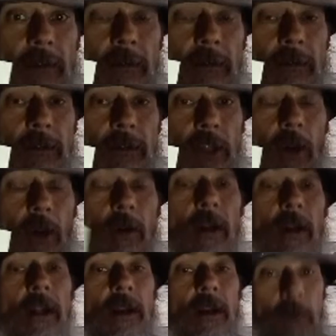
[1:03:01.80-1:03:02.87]
So
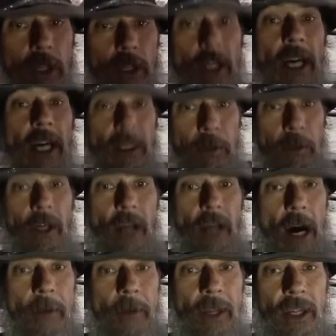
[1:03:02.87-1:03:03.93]
would you like to put a
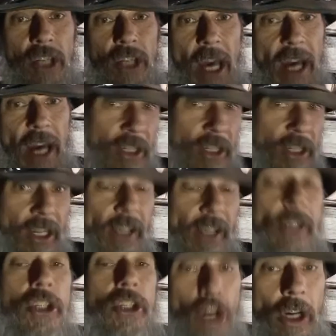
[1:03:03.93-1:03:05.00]
comment in the chat, or are you in
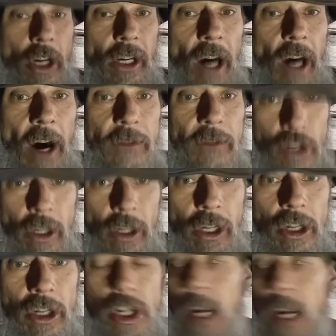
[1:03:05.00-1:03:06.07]
here jerking off, jerking
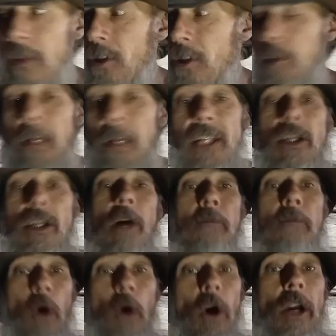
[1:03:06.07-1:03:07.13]
your chain? There's a place called
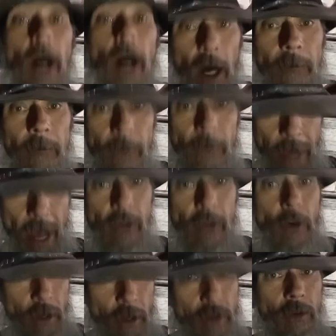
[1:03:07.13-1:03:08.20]
Pornhub for that. You
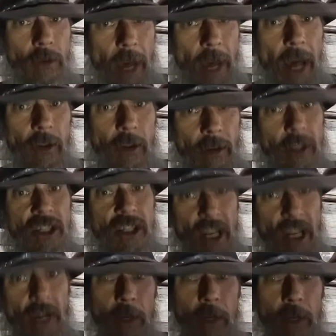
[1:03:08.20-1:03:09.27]
can do that. You can
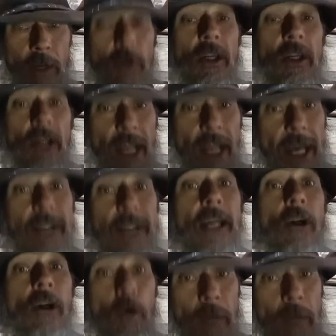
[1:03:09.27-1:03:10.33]
stick your hand between your legs and
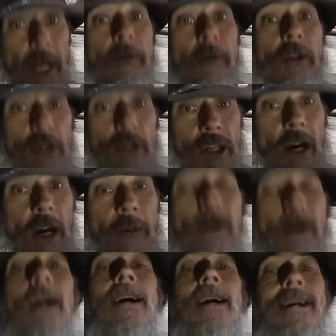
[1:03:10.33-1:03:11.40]
go play with yourself
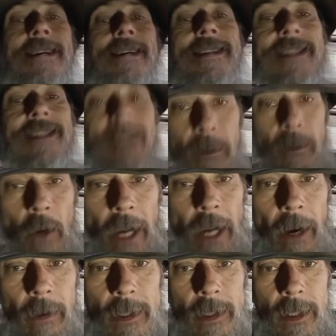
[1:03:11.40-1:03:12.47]
somewhere
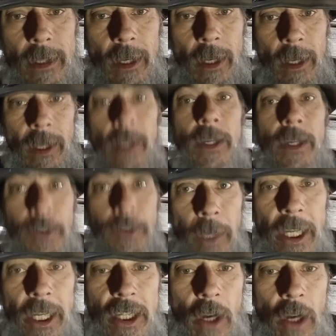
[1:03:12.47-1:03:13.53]
else.
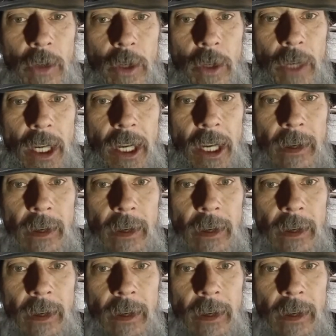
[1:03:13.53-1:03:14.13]
Please don't do it in here.